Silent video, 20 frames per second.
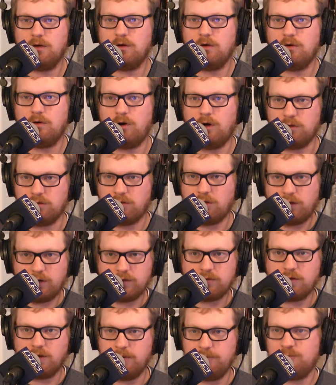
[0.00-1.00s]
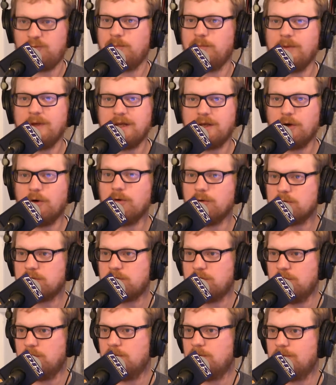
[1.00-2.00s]
a lot of times when we go
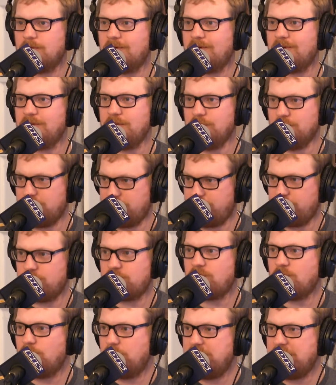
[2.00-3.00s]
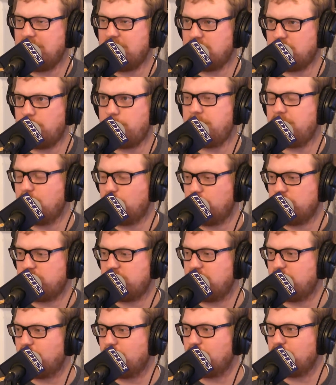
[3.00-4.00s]
to Universal, we end up in the
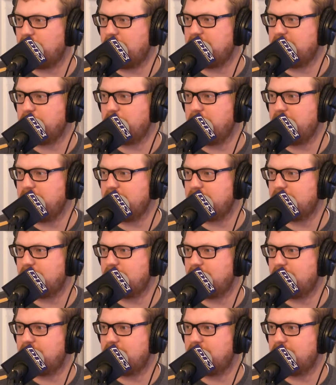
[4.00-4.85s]
Wizarding World anyways.